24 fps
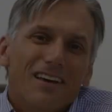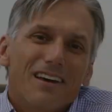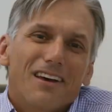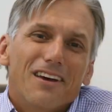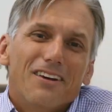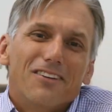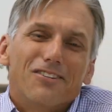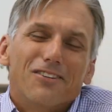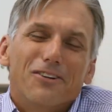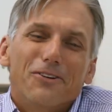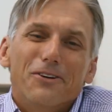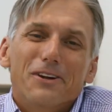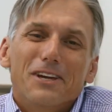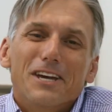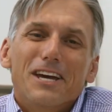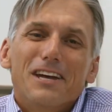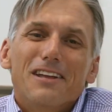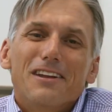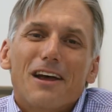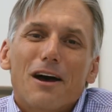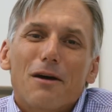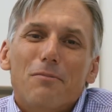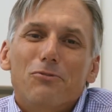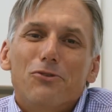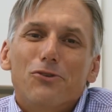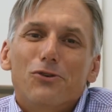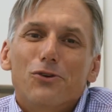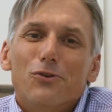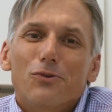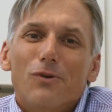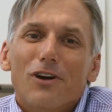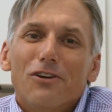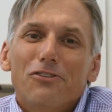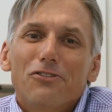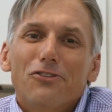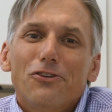So again, I'm Drew
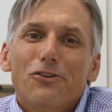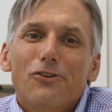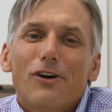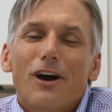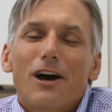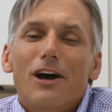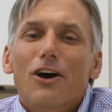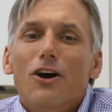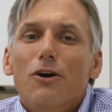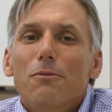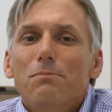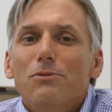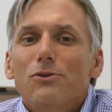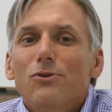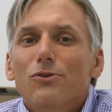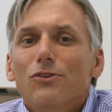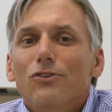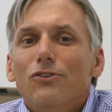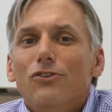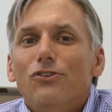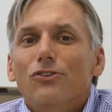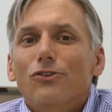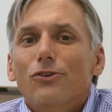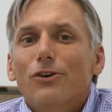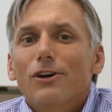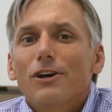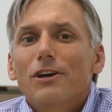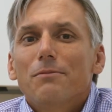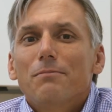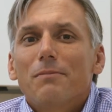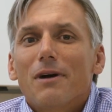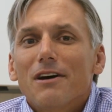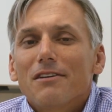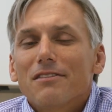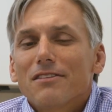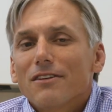Russell. I hope you enjoyed
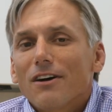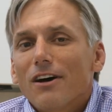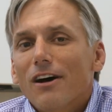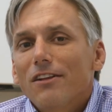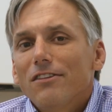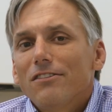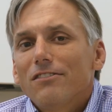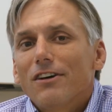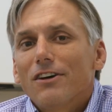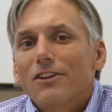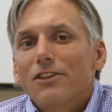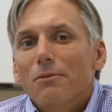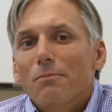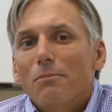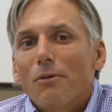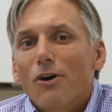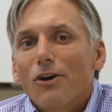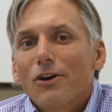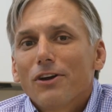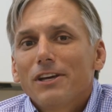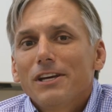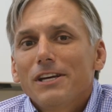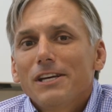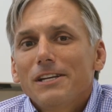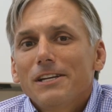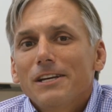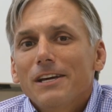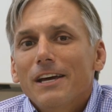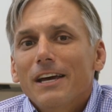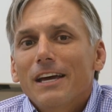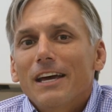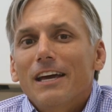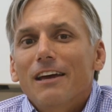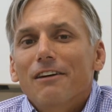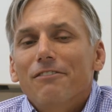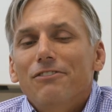my thoughts on the market.
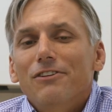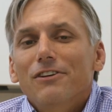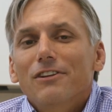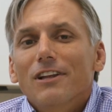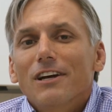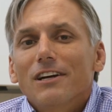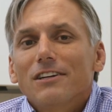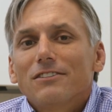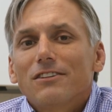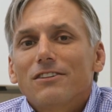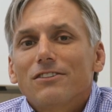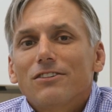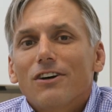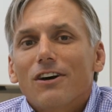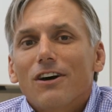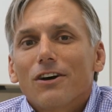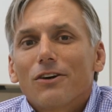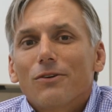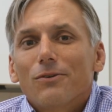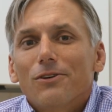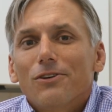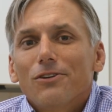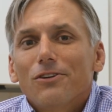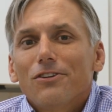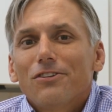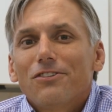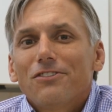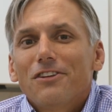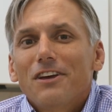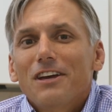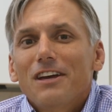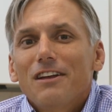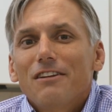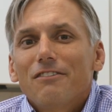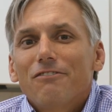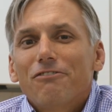If you'd like to talk real
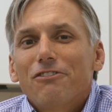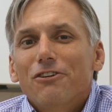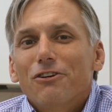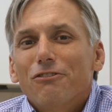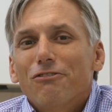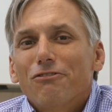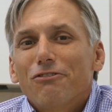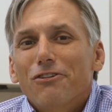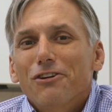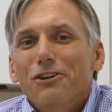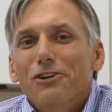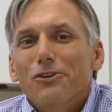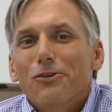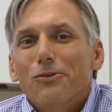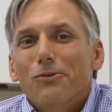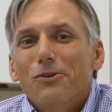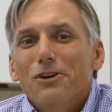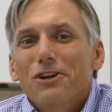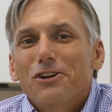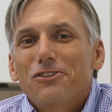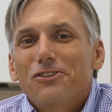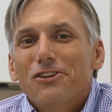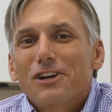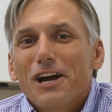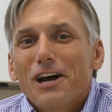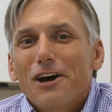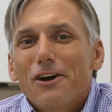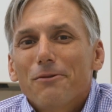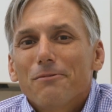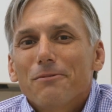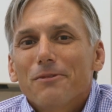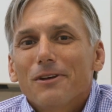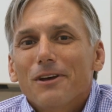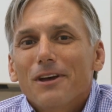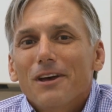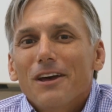estate, feel free to reach
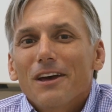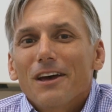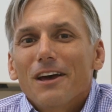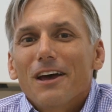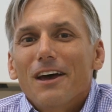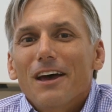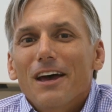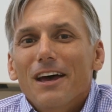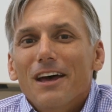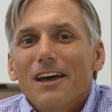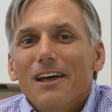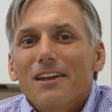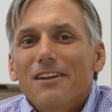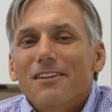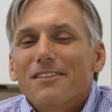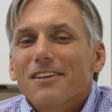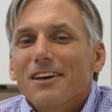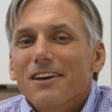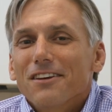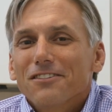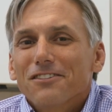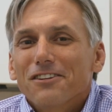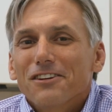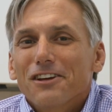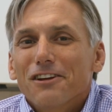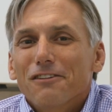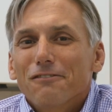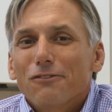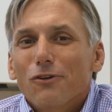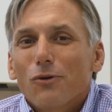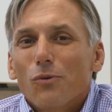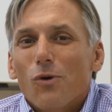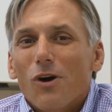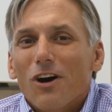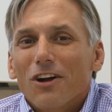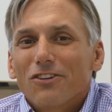out, and thanks again
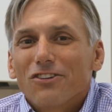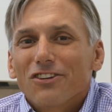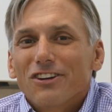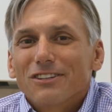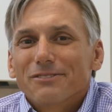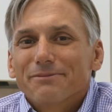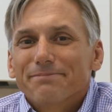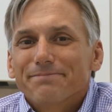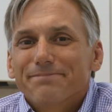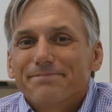for watching.